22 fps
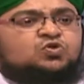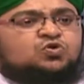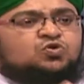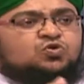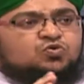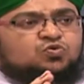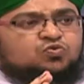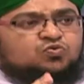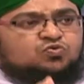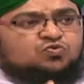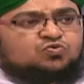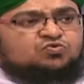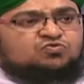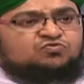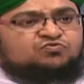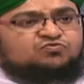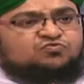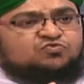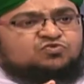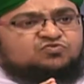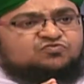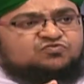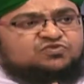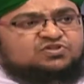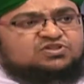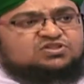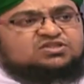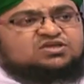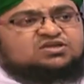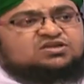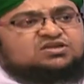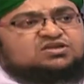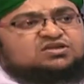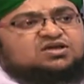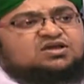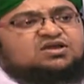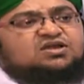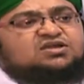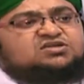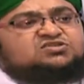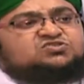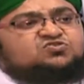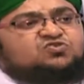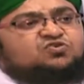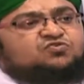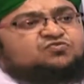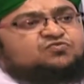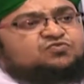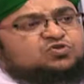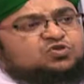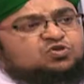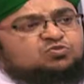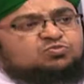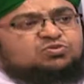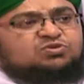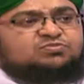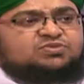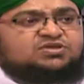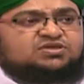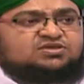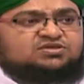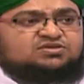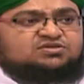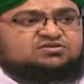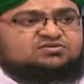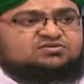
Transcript: who fulfill the rights of human being.